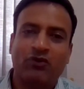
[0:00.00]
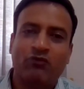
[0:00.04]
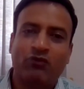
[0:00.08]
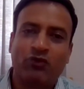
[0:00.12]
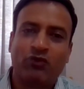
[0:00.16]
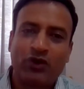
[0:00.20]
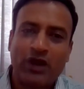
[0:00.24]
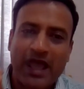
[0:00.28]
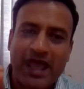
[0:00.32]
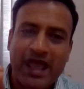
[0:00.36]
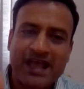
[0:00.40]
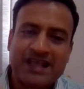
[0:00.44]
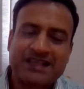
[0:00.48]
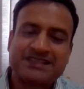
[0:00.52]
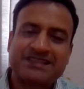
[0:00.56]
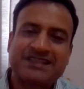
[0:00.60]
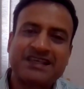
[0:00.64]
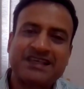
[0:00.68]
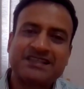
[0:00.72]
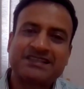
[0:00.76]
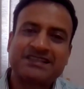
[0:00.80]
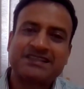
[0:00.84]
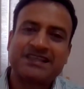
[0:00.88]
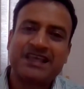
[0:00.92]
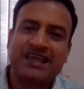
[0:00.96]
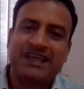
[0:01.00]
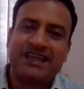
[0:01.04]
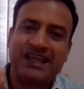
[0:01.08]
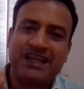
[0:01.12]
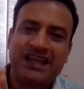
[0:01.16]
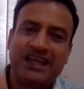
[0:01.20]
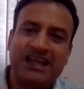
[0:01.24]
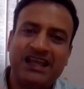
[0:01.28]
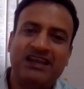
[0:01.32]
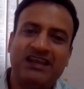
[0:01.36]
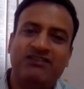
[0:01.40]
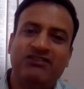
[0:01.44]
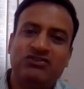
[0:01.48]
would assess an
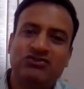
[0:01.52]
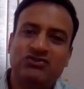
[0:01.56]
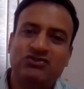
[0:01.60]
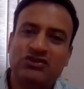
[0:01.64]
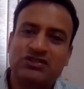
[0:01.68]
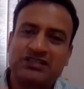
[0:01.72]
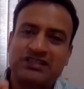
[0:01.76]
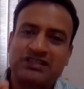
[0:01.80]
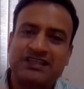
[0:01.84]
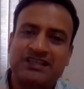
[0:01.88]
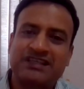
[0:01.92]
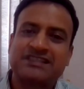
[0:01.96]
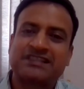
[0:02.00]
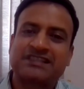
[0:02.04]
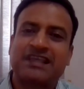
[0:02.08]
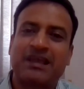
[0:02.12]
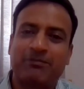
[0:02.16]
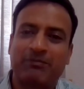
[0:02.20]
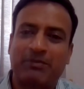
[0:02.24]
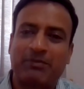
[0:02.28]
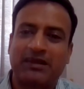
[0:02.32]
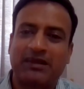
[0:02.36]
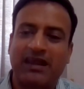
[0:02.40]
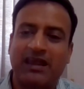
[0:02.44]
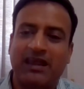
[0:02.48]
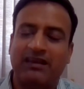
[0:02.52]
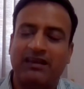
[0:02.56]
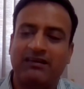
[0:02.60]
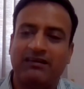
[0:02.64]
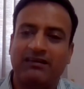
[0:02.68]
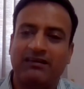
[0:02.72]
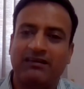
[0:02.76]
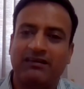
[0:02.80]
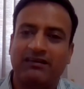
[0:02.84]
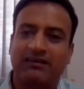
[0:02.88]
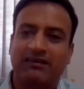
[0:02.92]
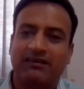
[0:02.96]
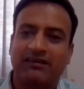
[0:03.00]
individual's risk appetite.
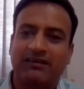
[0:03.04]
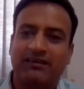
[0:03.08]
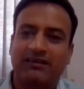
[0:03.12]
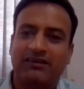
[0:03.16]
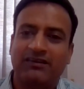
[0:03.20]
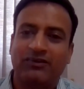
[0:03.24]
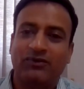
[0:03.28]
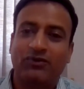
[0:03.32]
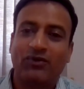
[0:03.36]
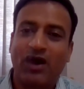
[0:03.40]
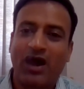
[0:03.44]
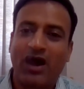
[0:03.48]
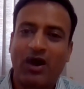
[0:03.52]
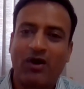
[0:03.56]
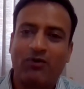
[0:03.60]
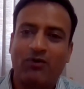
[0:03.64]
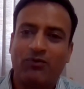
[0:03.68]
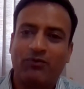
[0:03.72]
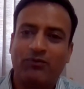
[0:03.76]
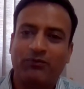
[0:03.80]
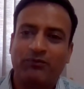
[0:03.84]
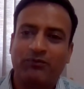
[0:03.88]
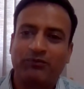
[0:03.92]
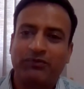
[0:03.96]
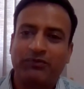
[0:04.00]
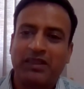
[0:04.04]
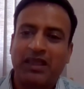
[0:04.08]
You know how?